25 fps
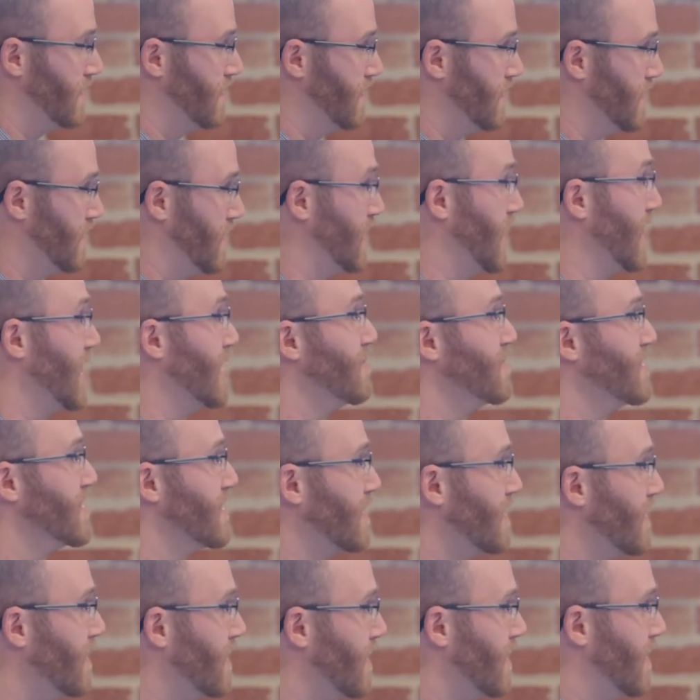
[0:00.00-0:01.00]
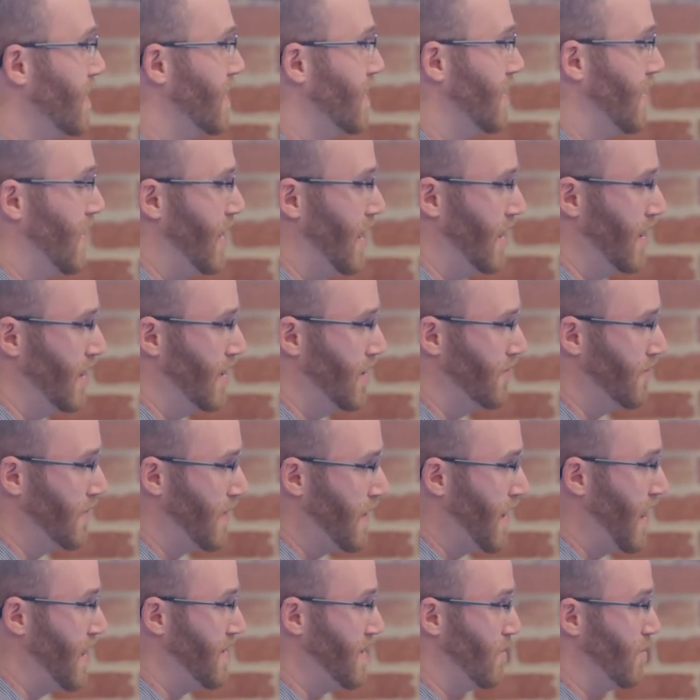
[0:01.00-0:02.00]
claimed. And
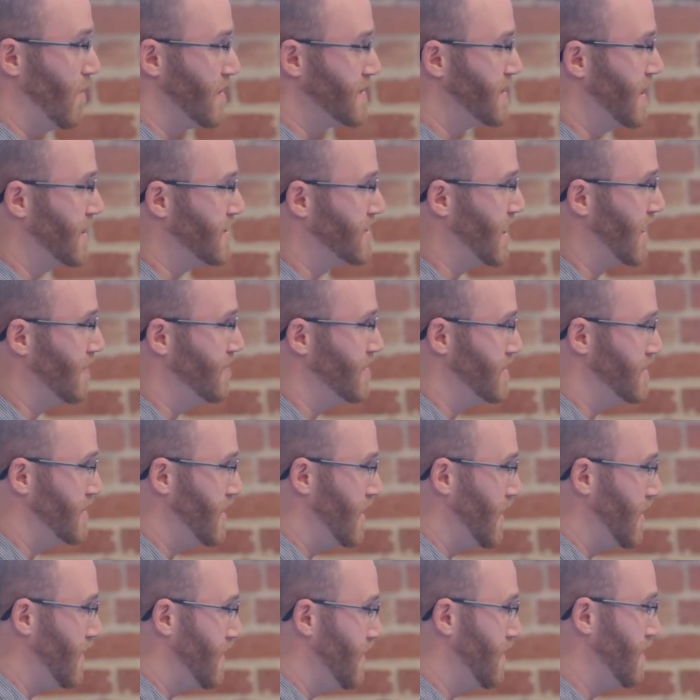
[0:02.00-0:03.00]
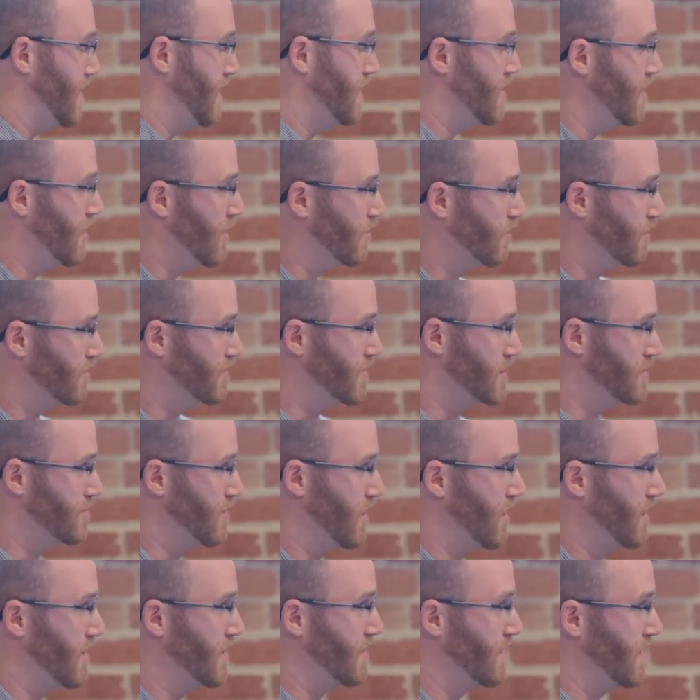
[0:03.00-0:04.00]
then once that job is done, then Node will be
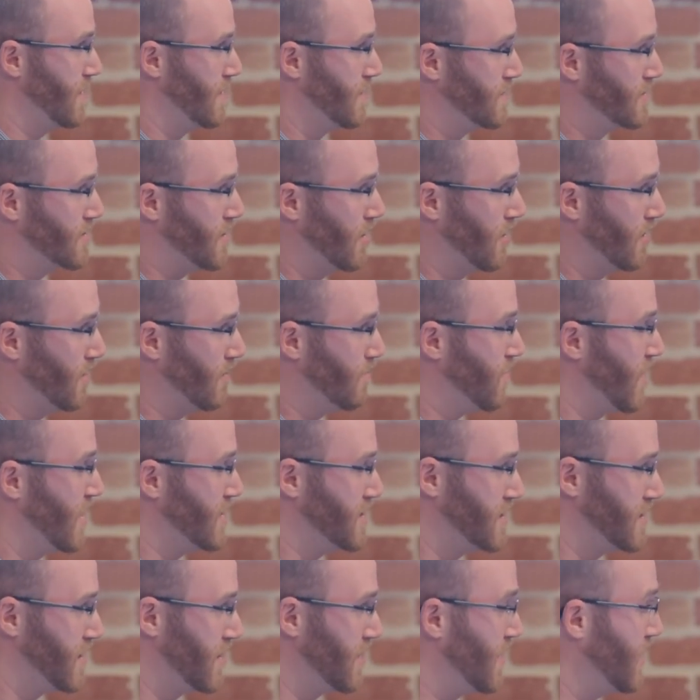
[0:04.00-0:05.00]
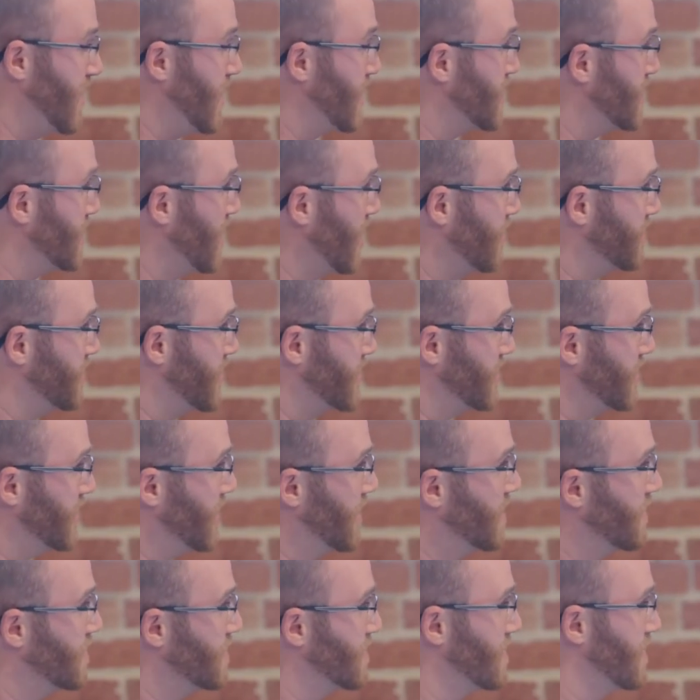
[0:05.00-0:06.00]
smart and start processing the next jobs as it
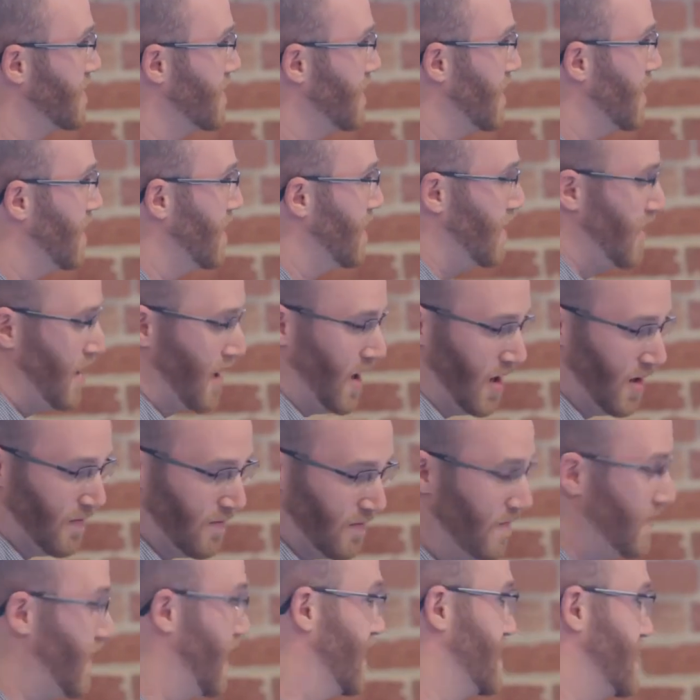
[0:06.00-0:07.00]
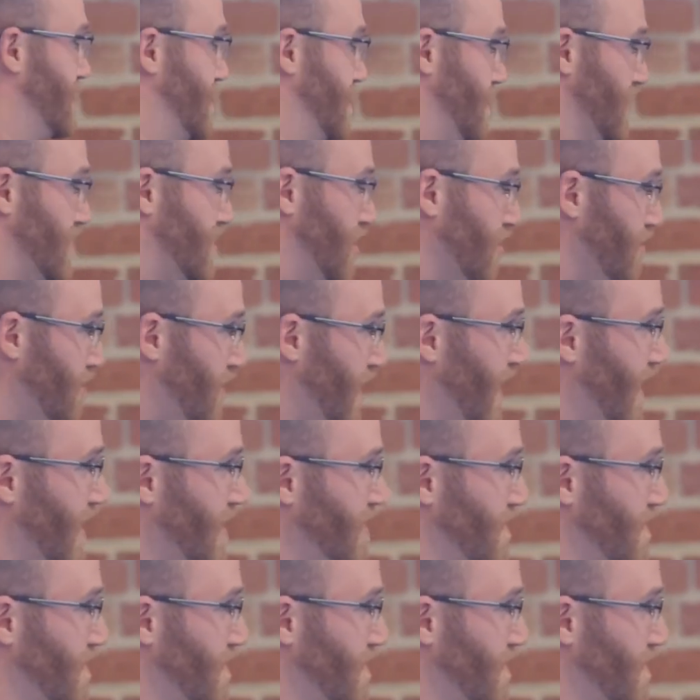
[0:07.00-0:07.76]
goes. That's the term pegged,